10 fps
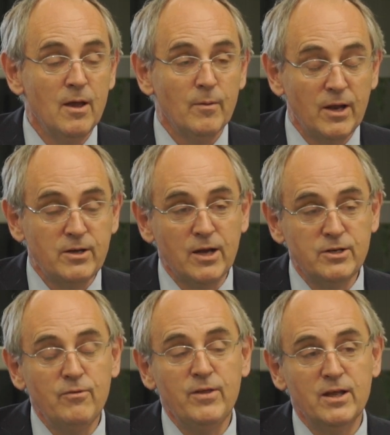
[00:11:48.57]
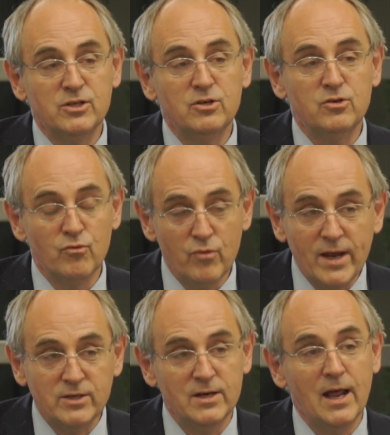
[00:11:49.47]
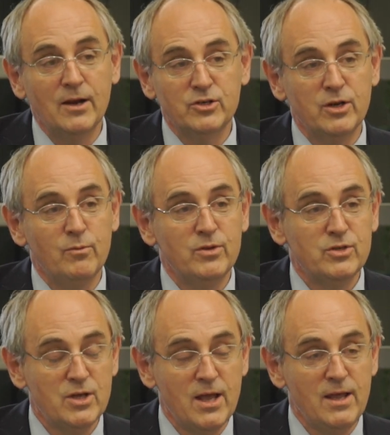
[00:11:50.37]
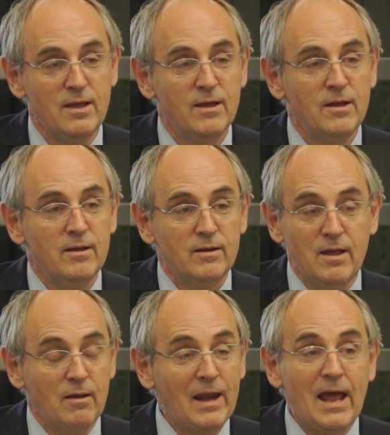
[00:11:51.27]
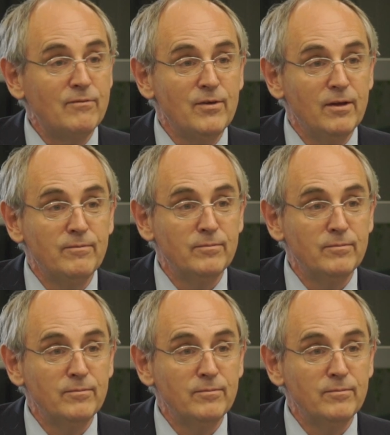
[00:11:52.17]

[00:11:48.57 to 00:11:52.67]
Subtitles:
But I don't think it's a direct analogy with, say, Latvia,